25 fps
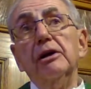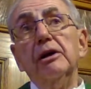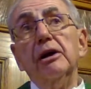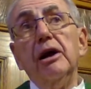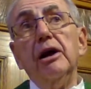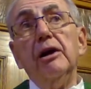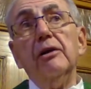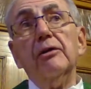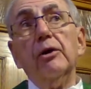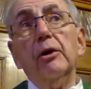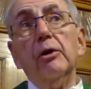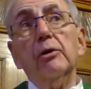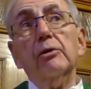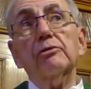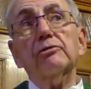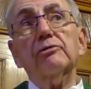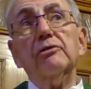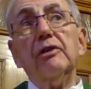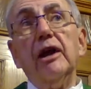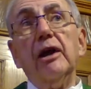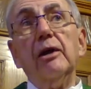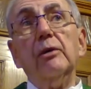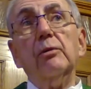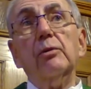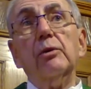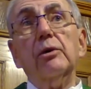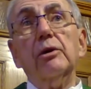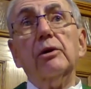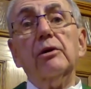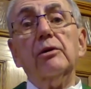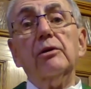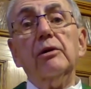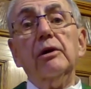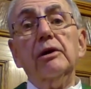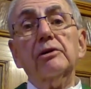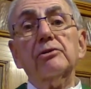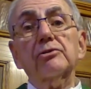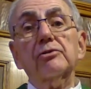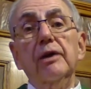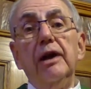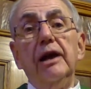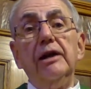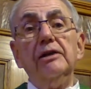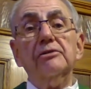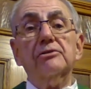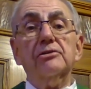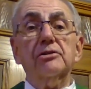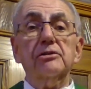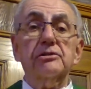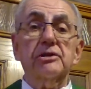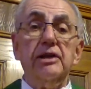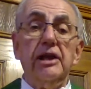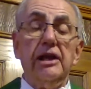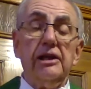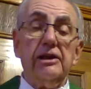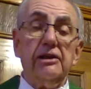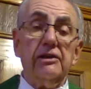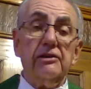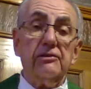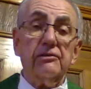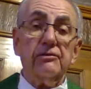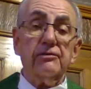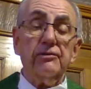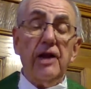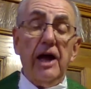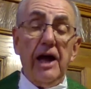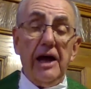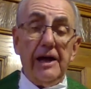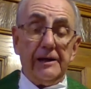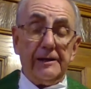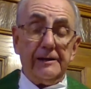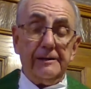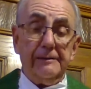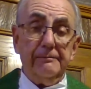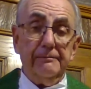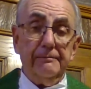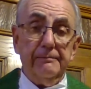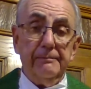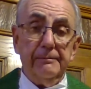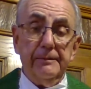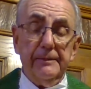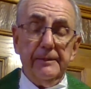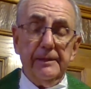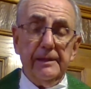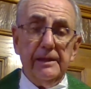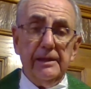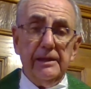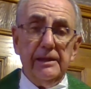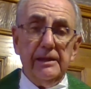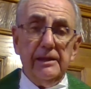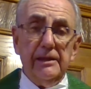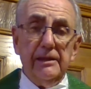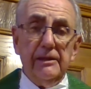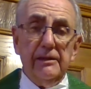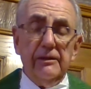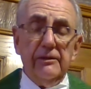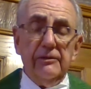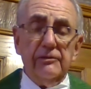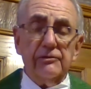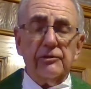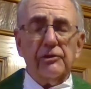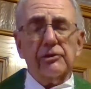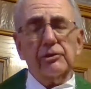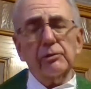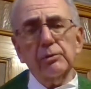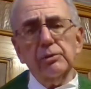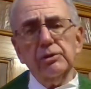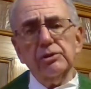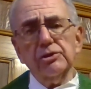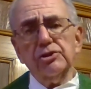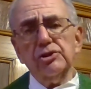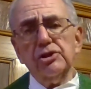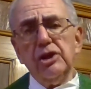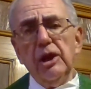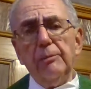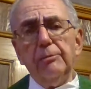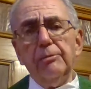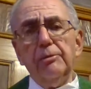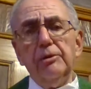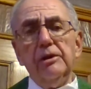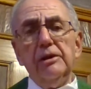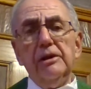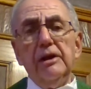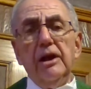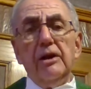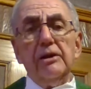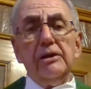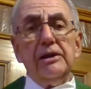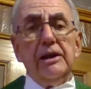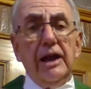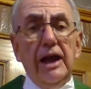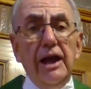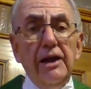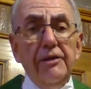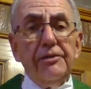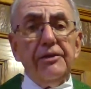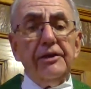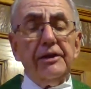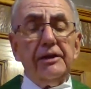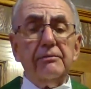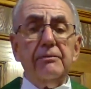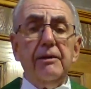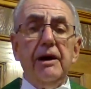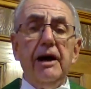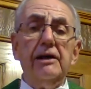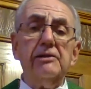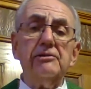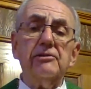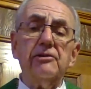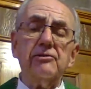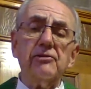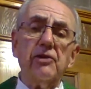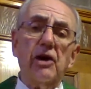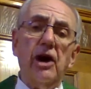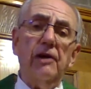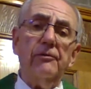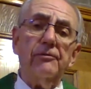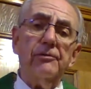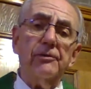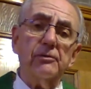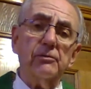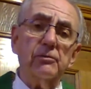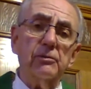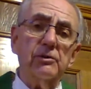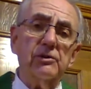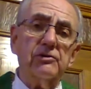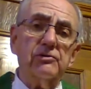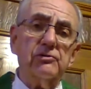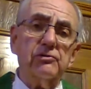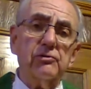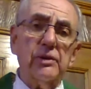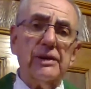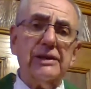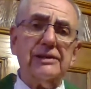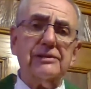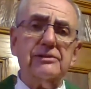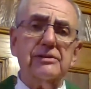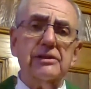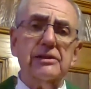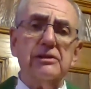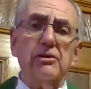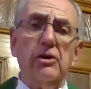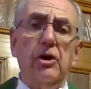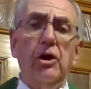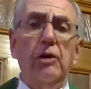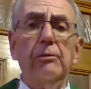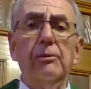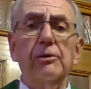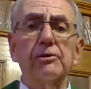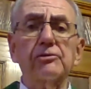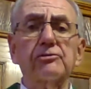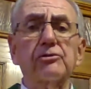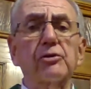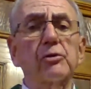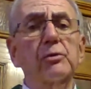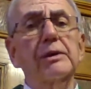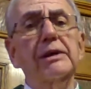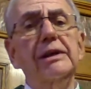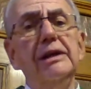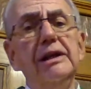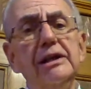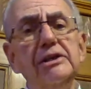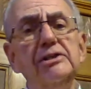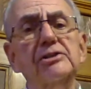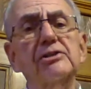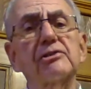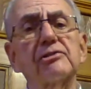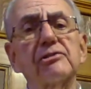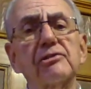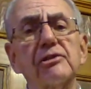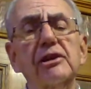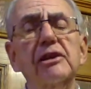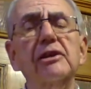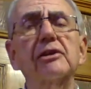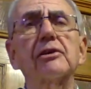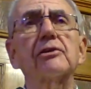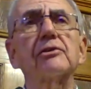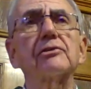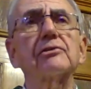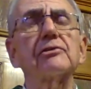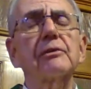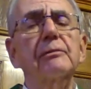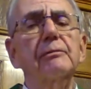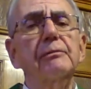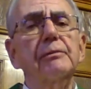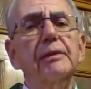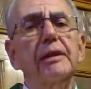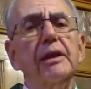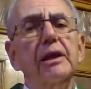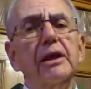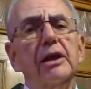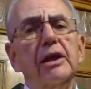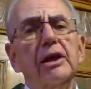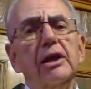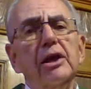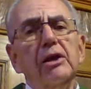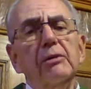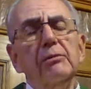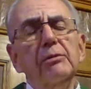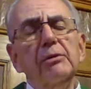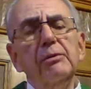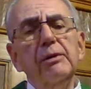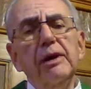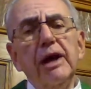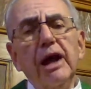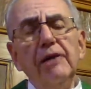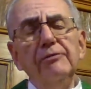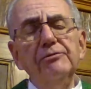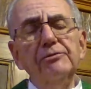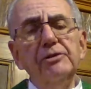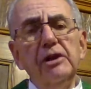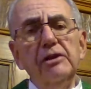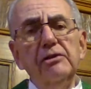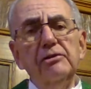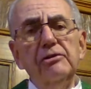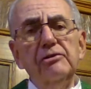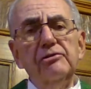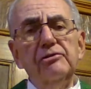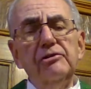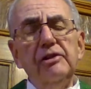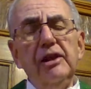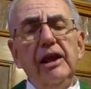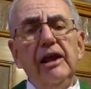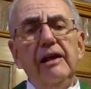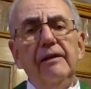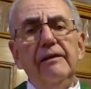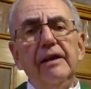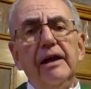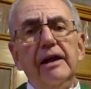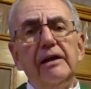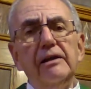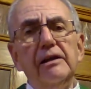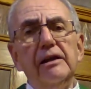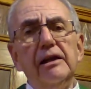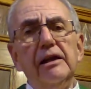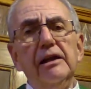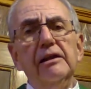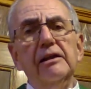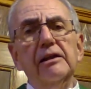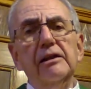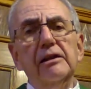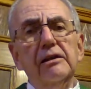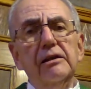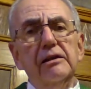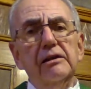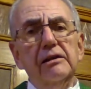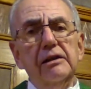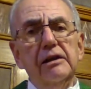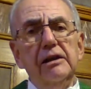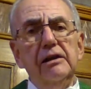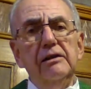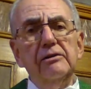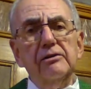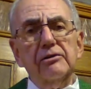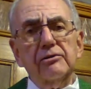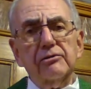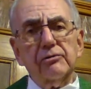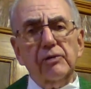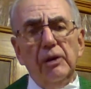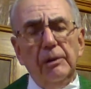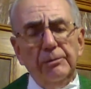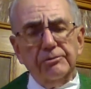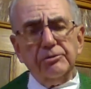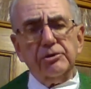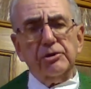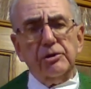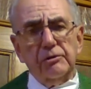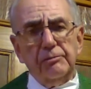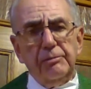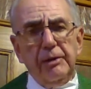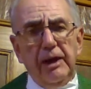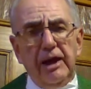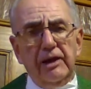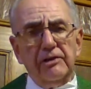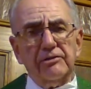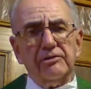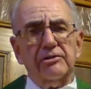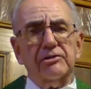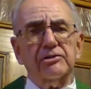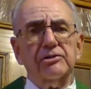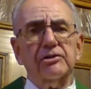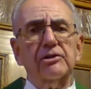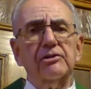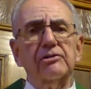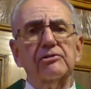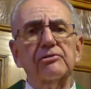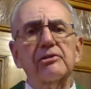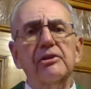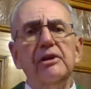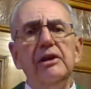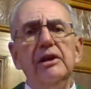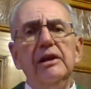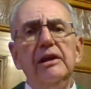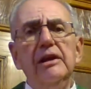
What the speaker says: those that were trying to take his flock. So the word shepherd in our Catholic minds is often restricted almost to religious leaders. But we have to understand that in the scripture passages,